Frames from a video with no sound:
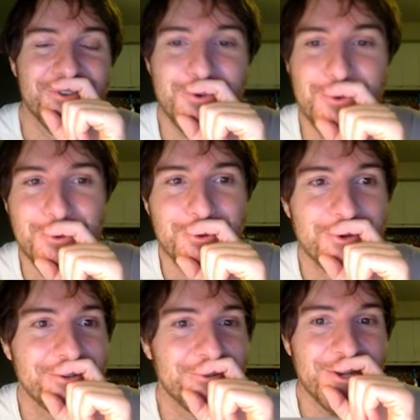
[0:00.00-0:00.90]
Whew,
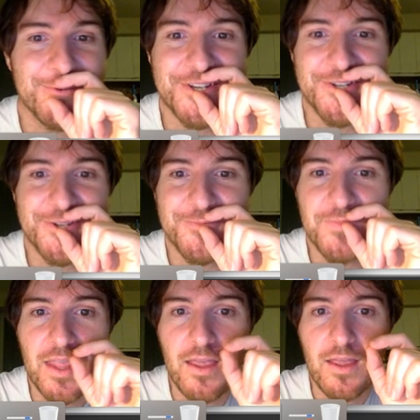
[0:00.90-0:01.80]
what can we do?
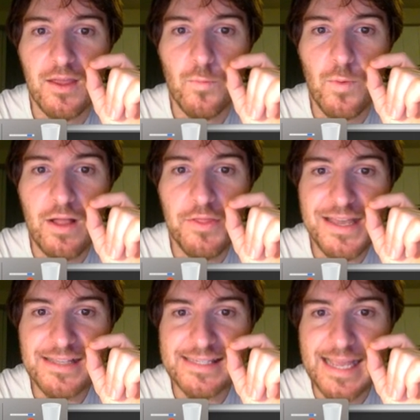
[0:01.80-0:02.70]
Well,
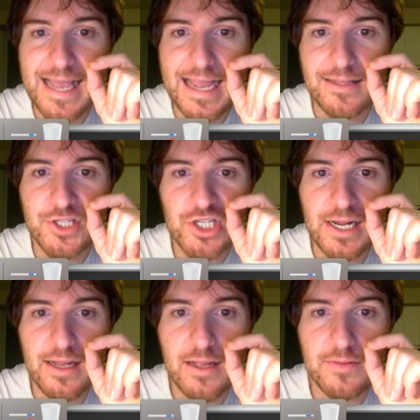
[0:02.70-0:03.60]
this guy, let's
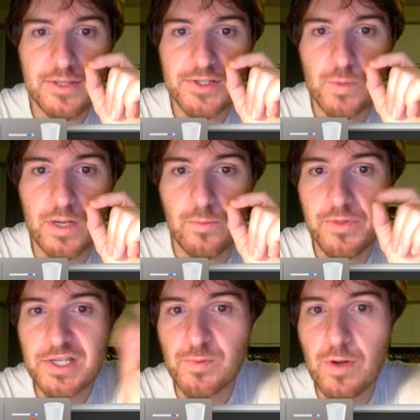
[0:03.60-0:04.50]
check out this one. Well,
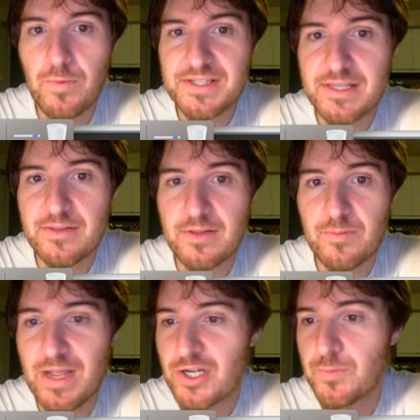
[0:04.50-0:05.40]
this one we see that
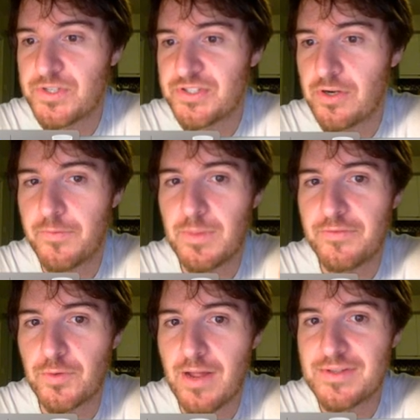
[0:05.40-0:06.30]
we start from
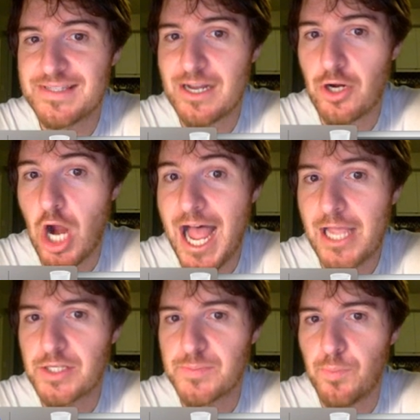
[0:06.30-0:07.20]
left to right. This is our
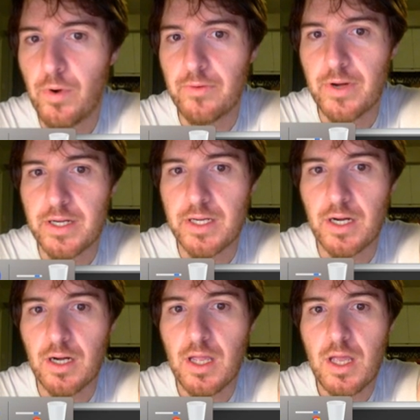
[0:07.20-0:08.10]
highest point right
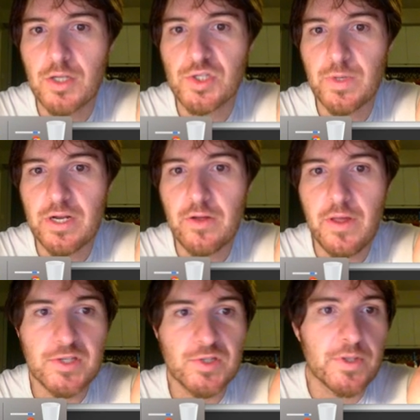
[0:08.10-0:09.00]
here. So we know that
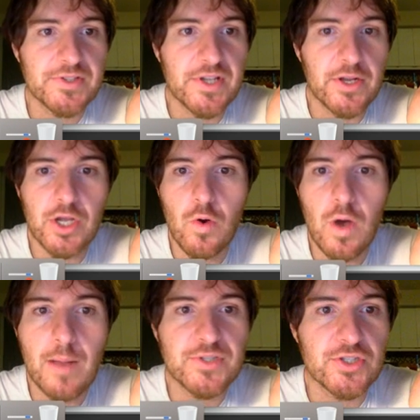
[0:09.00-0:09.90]
this one's going to go
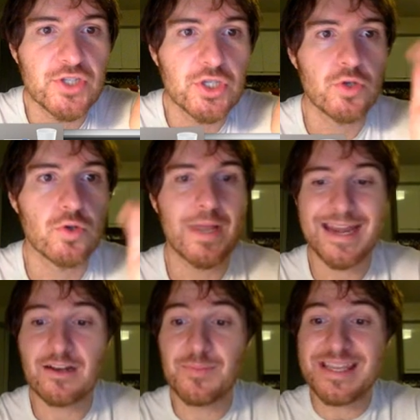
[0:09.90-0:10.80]
up to 2, and
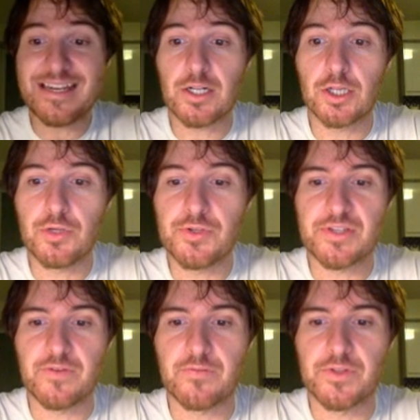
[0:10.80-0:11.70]
it'll be
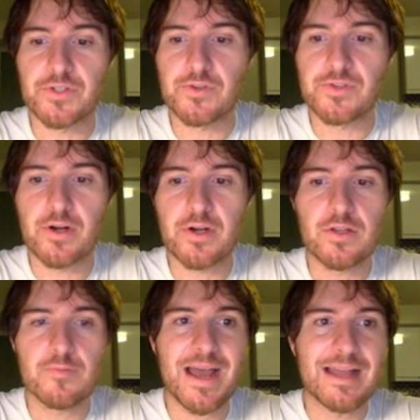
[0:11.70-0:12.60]
inclusive of the 2. So I'm going to
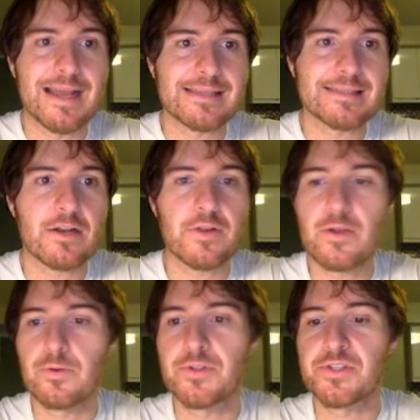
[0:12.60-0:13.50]
do my less than or
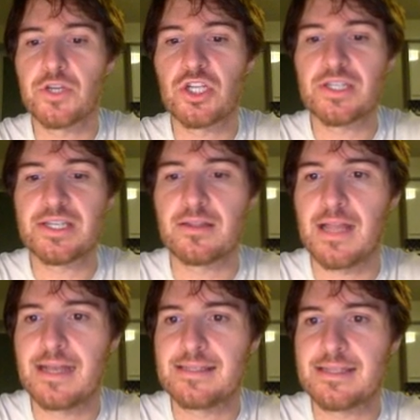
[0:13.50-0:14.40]
equal to. You can just hit the
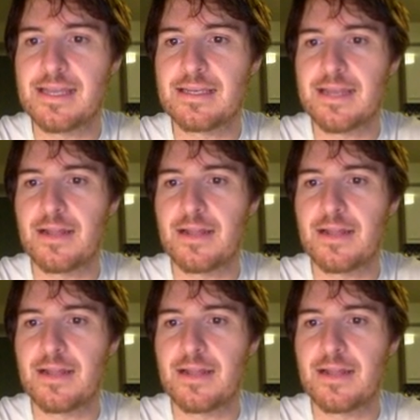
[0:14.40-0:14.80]
less than